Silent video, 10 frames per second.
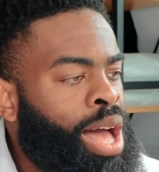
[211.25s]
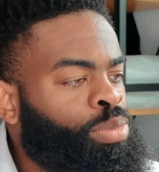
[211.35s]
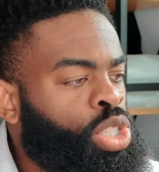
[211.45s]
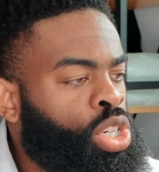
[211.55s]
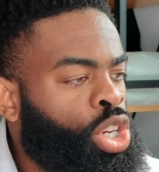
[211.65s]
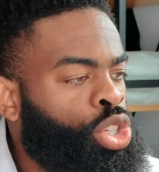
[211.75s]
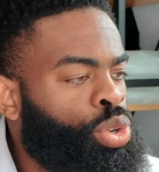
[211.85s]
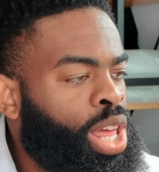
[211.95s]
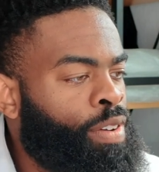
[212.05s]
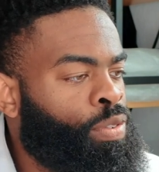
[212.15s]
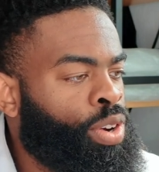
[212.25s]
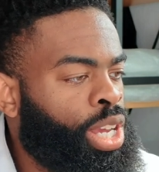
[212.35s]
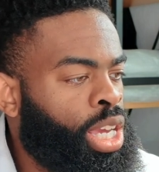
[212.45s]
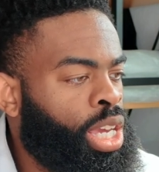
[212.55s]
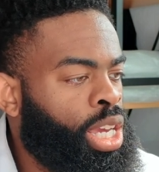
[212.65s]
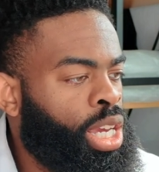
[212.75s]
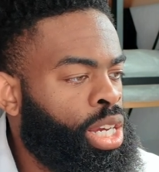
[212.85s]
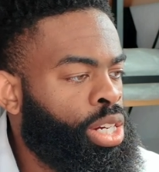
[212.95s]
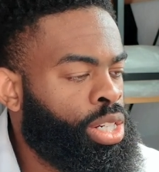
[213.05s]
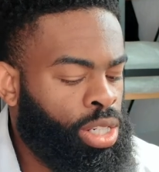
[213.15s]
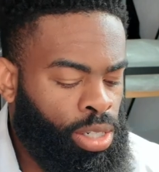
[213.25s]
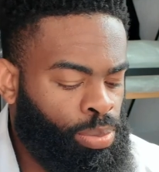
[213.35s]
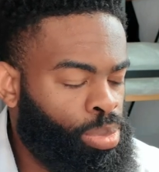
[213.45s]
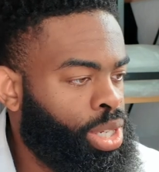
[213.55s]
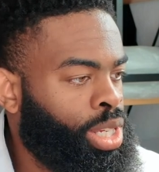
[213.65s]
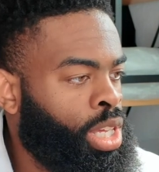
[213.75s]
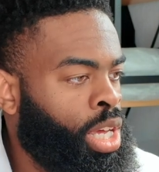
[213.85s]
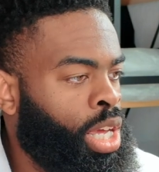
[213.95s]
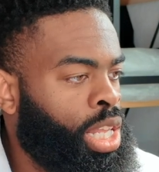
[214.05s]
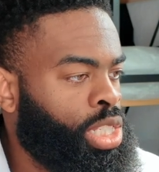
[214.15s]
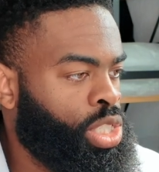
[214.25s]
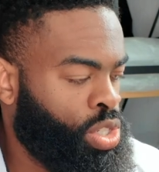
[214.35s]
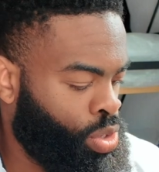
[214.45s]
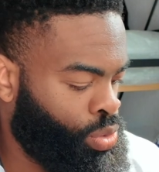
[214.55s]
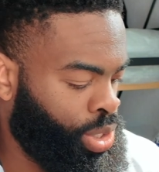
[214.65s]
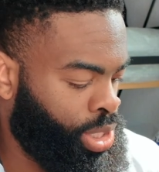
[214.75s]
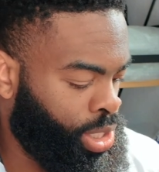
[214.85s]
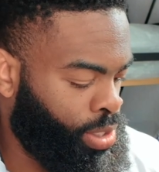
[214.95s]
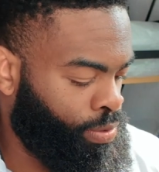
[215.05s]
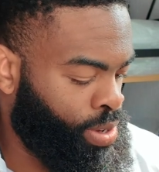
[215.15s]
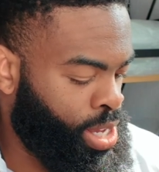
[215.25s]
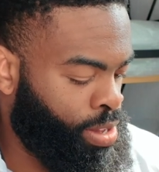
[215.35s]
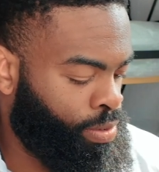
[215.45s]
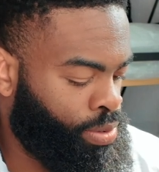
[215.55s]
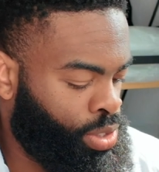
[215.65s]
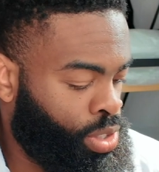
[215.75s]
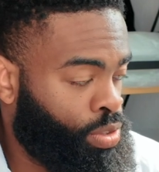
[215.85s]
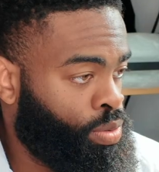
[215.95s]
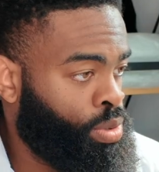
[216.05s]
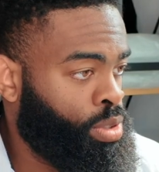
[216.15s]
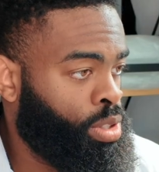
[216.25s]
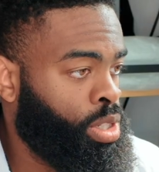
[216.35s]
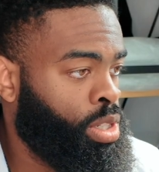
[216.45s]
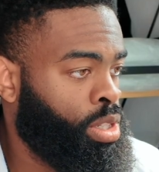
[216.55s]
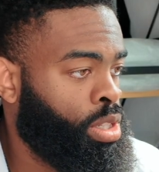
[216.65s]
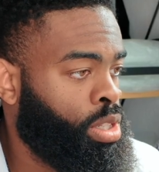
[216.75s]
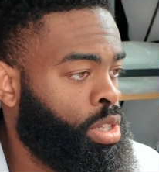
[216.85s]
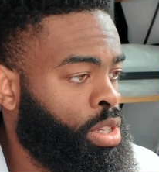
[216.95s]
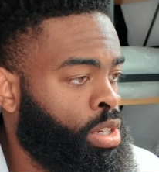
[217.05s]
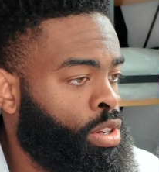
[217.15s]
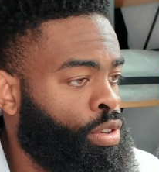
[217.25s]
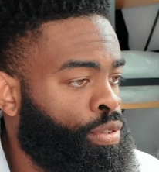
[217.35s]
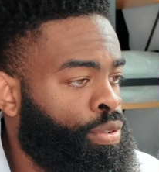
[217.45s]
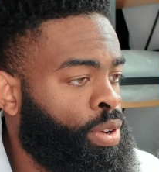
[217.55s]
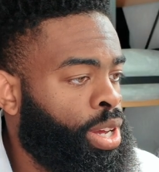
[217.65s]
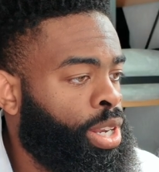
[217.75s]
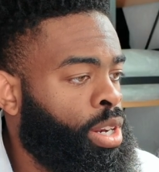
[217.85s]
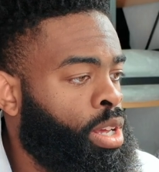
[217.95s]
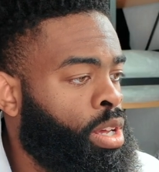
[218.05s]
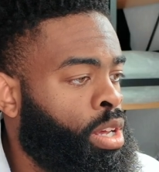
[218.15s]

I'm just going to do that for here, but let's just go 365 just for fun.